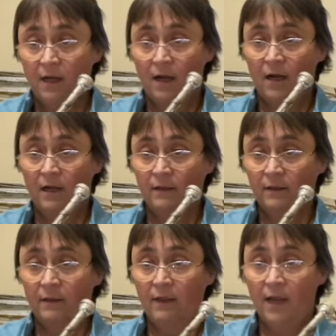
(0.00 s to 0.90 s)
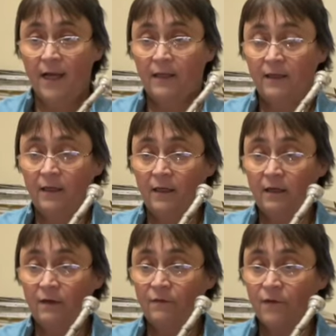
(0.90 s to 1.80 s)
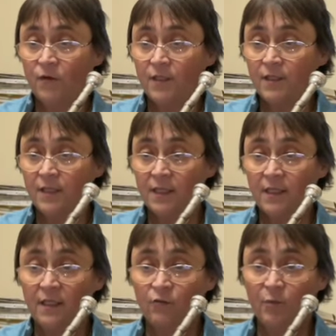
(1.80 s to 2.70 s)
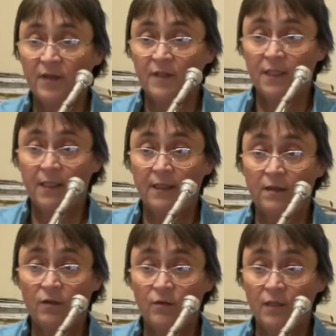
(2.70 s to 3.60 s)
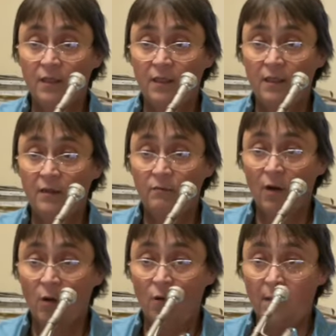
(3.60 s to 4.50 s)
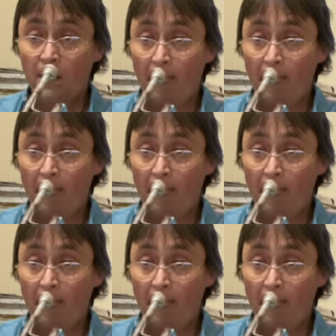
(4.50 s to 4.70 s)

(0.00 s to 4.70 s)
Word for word: uh, like the first 16th, grouping of 16th notes in bar one.